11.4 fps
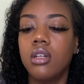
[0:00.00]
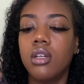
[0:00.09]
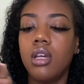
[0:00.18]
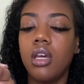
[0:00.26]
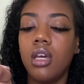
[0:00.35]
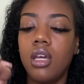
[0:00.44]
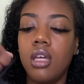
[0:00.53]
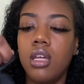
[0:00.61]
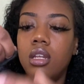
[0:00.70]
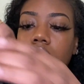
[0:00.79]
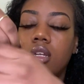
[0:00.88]

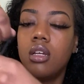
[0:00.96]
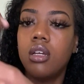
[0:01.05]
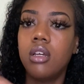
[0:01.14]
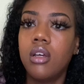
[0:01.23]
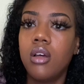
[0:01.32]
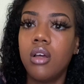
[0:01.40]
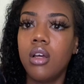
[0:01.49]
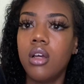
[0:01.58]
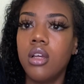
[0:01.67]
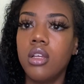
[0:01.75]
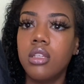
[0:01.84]
and
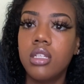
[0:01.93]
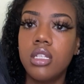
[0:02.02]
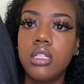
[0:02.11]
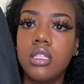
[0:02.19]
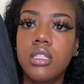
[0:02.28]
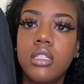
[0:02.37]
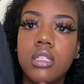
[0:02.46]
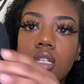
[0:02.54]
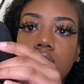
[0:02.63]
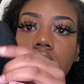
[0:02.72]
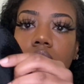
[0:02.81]
this is
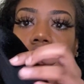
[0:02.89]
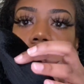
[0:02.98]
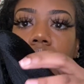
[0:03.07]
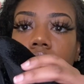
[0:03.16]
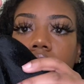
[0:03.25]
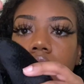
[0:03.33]
what you want.